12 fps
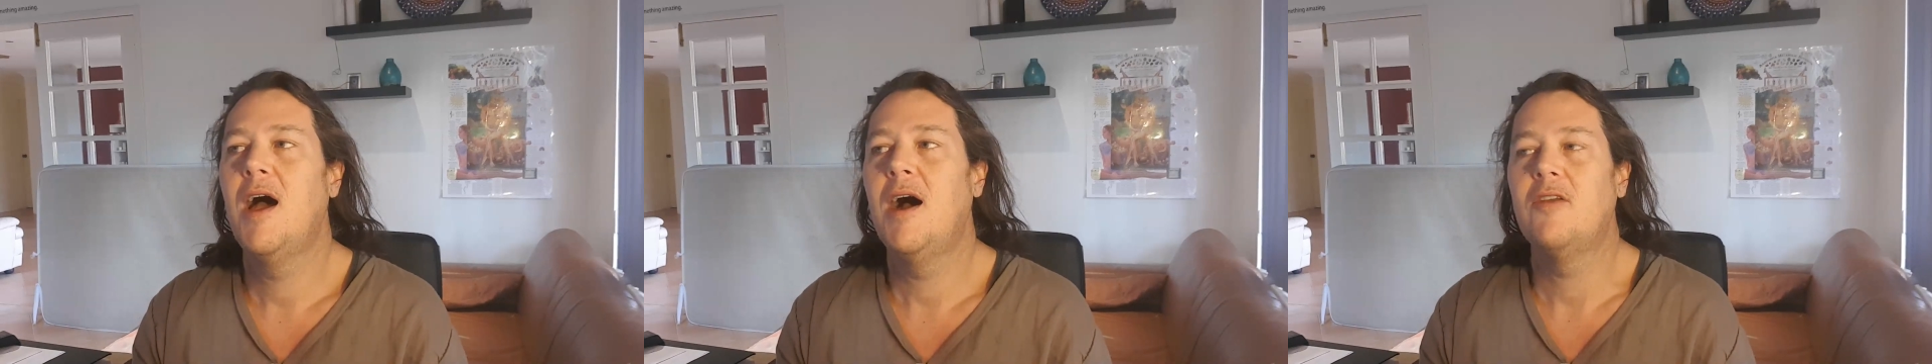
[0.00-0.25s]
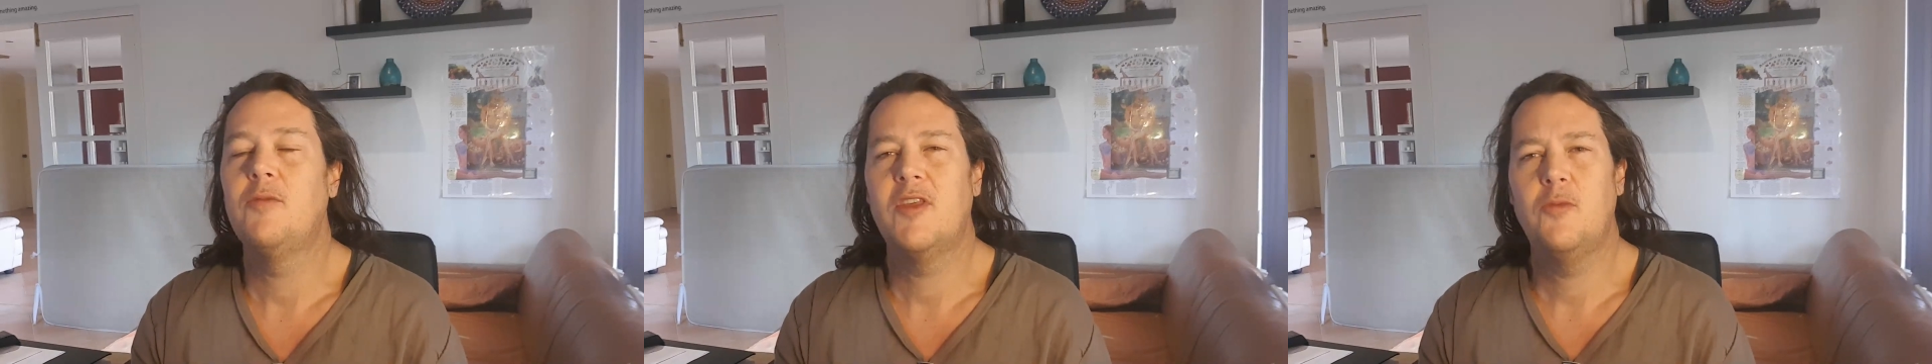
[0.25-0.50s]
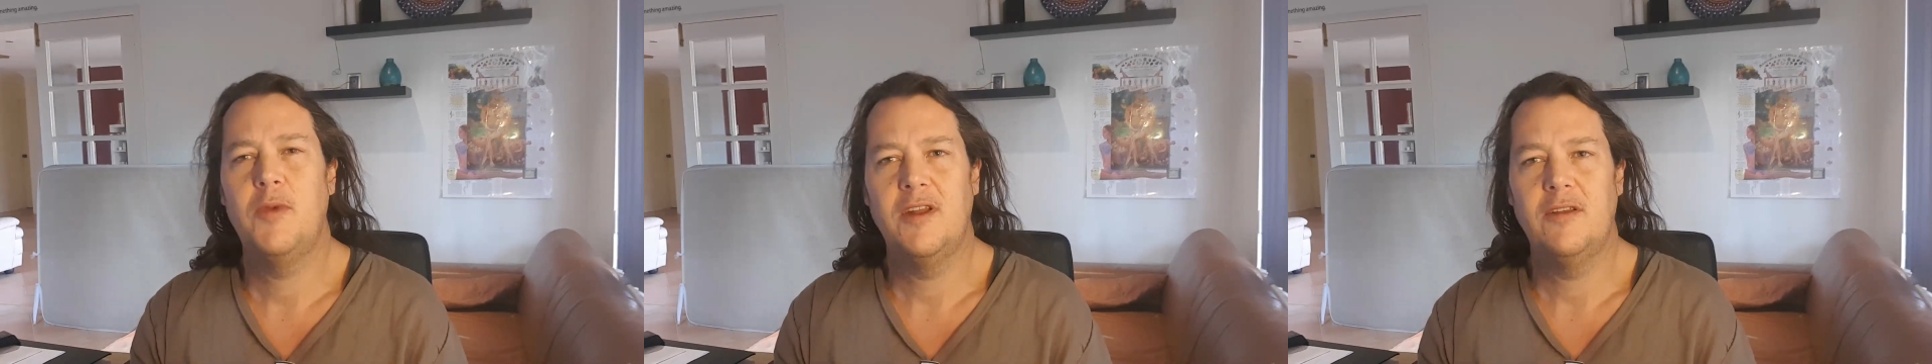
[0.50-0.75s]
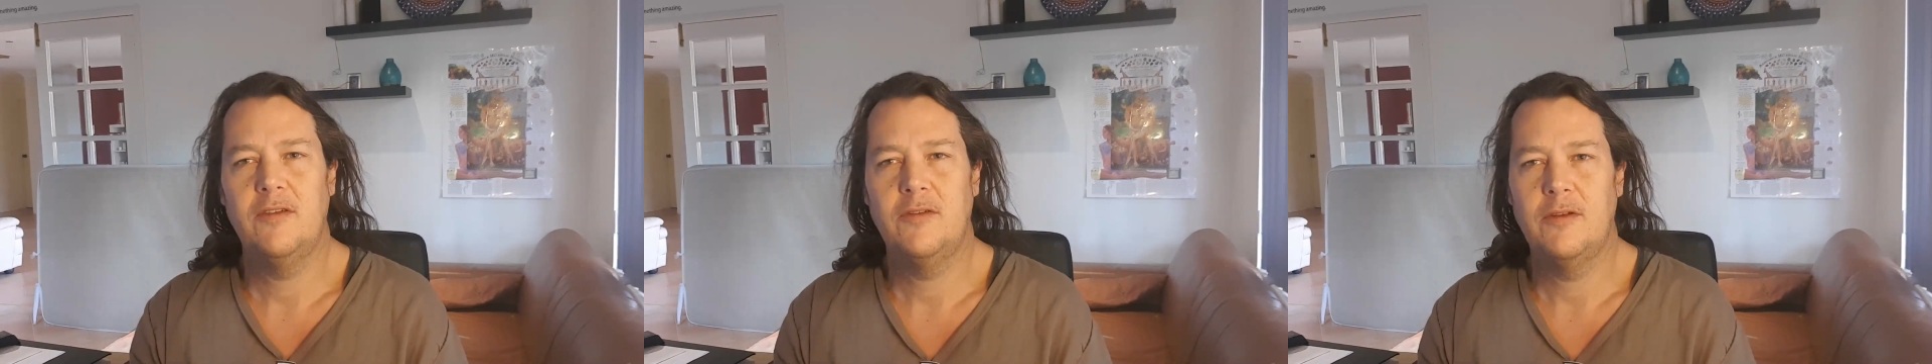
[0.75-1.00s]
it's much better
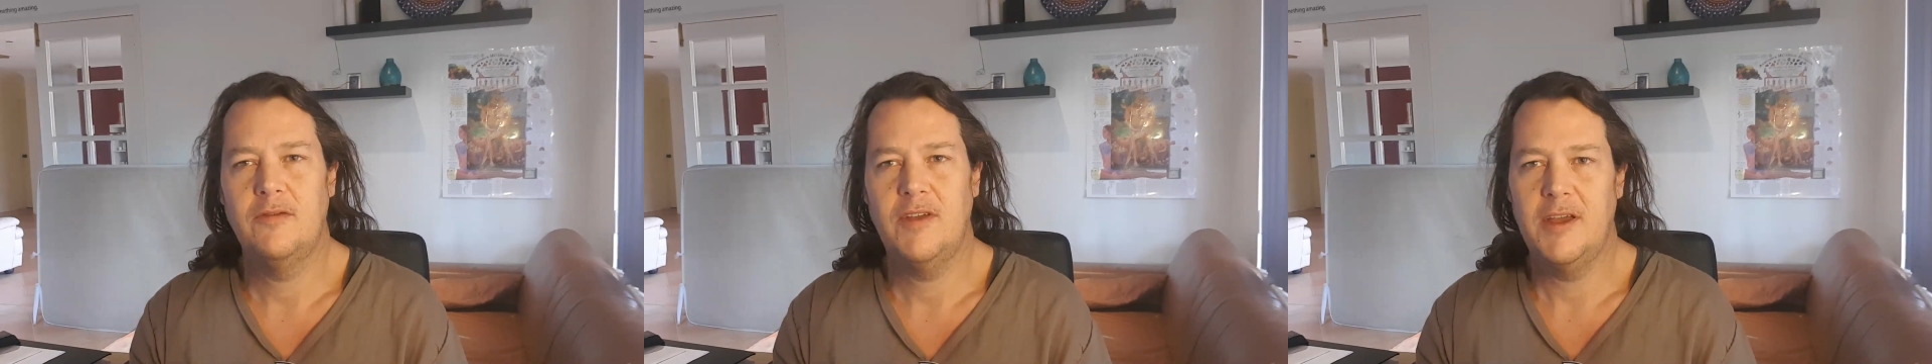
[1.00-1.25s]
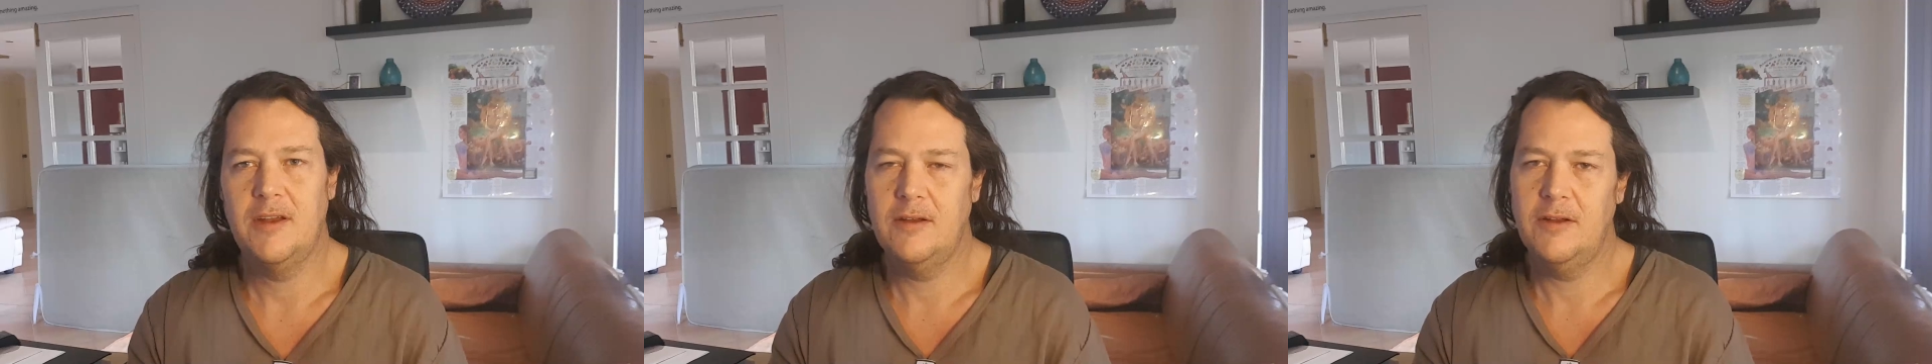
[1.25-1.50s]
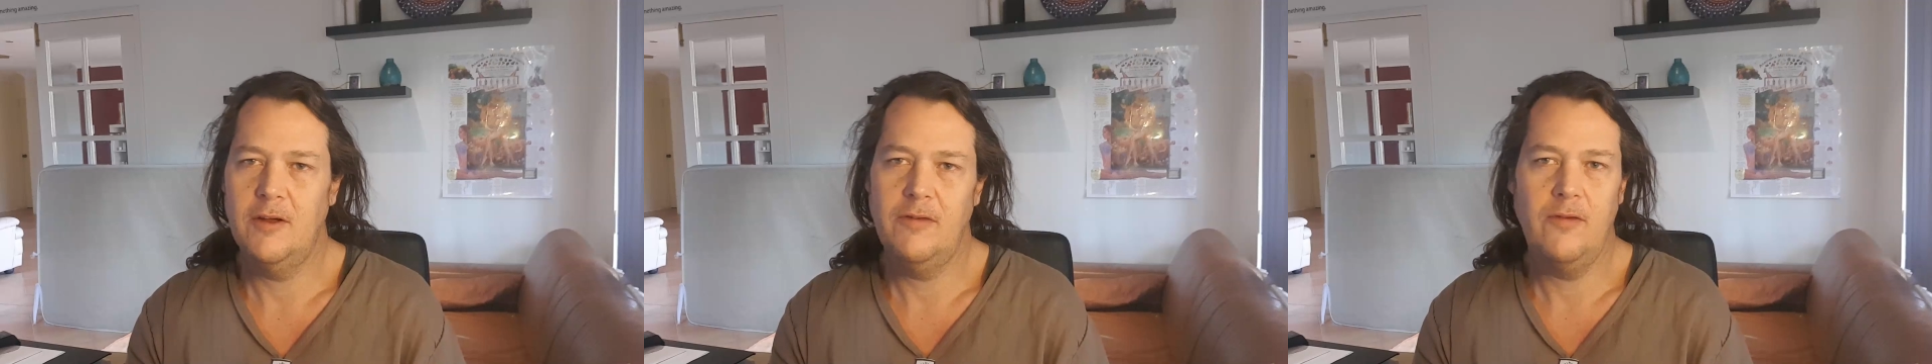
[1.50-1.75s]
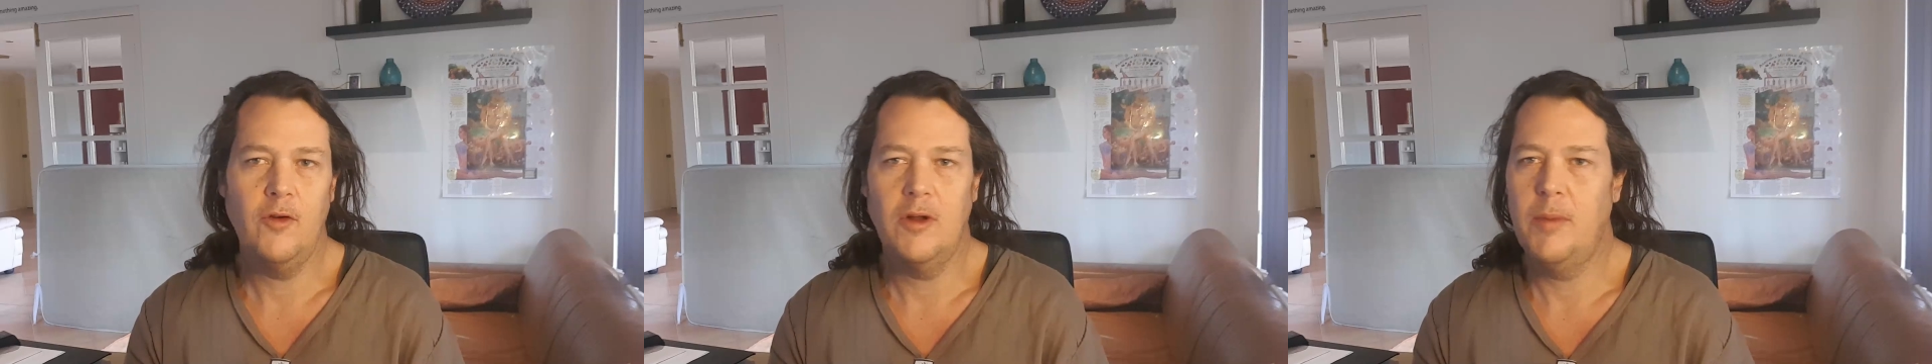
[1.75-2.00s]
to sort of get, you know, if you've got a